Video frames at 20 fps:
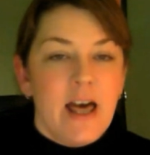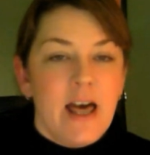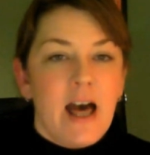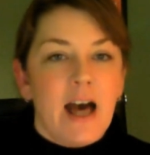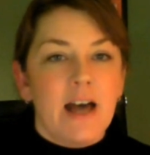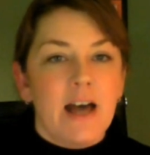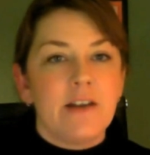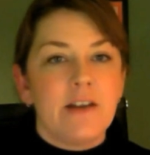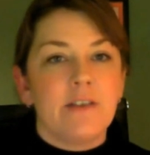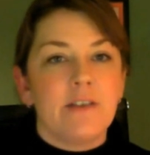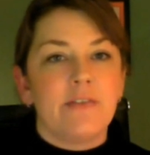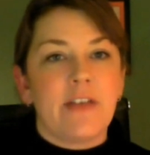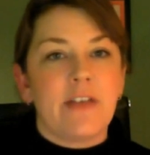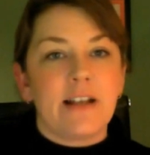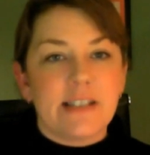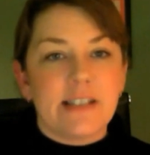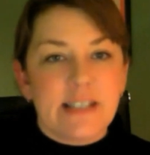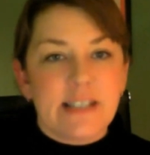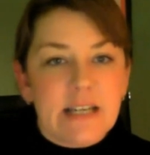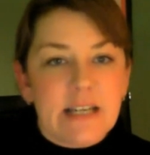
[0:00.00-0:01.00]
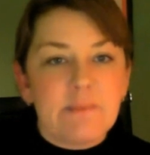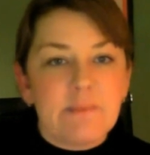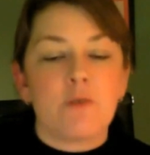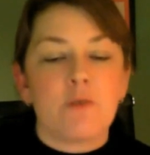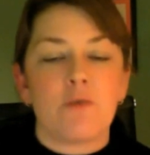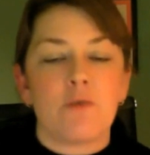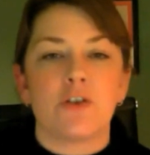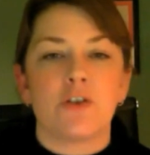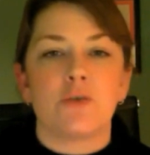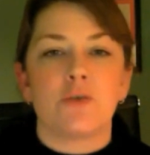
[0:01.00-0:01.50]
And that stigma
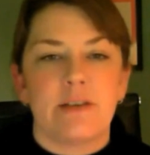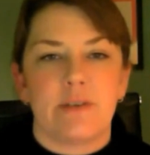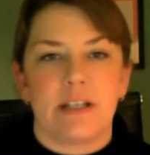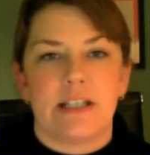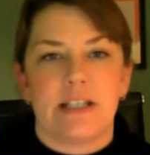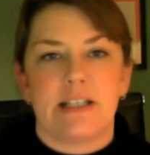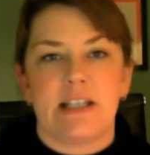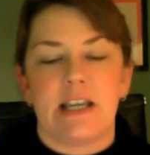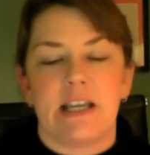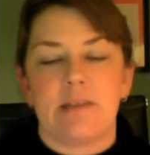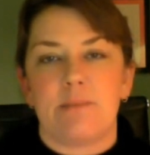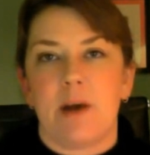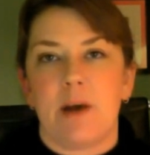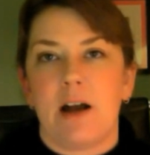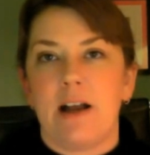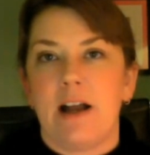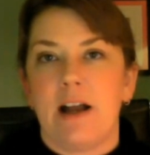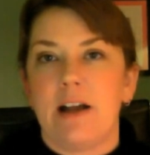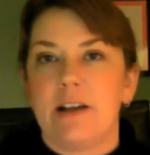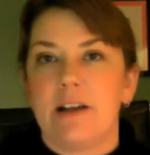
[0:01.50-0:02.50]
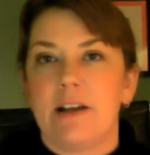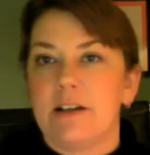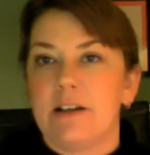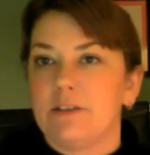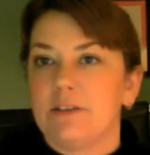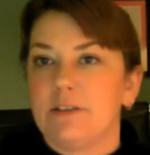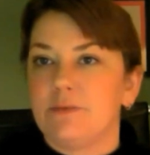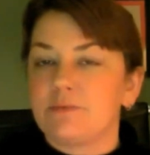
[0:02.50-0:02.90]
runs really deep. I had a